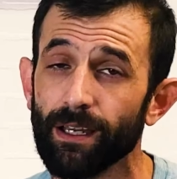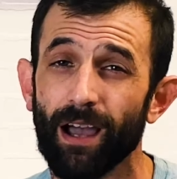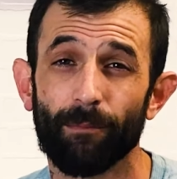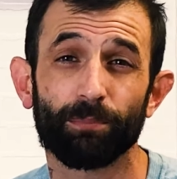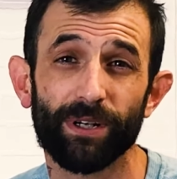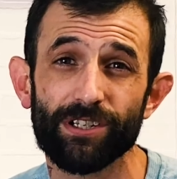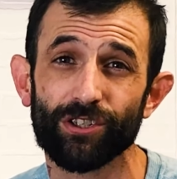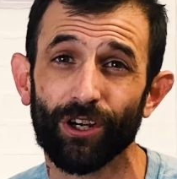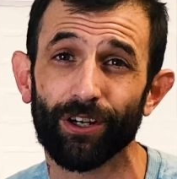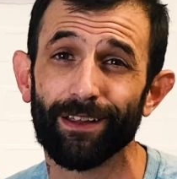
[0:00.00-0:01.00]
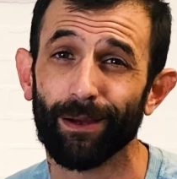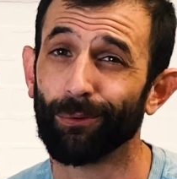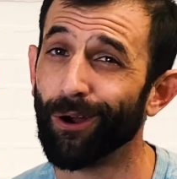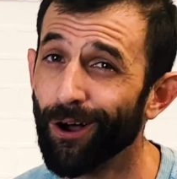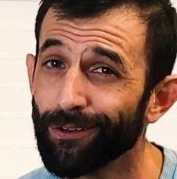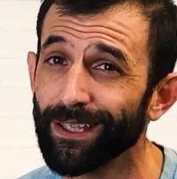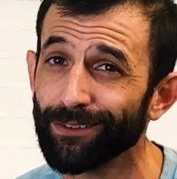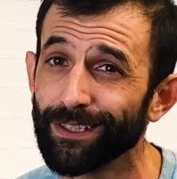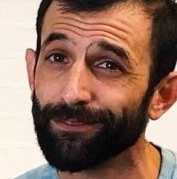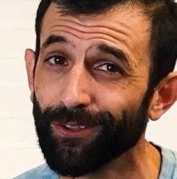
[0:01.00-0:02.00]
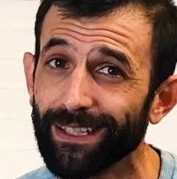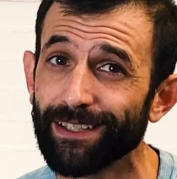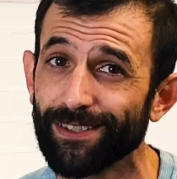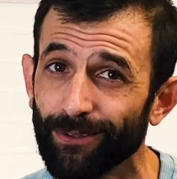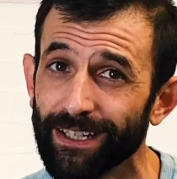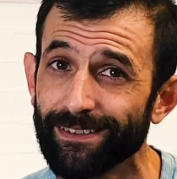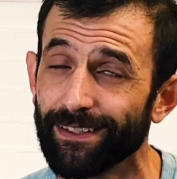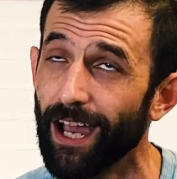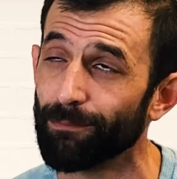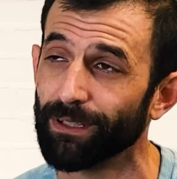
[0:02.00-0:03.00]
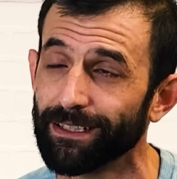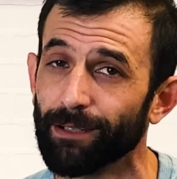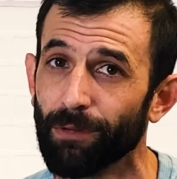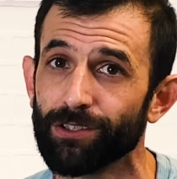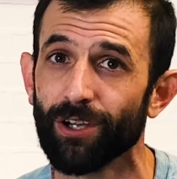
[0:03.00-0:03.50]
I'm pretty sure that we're all guilty of looking at screens and not blinking much all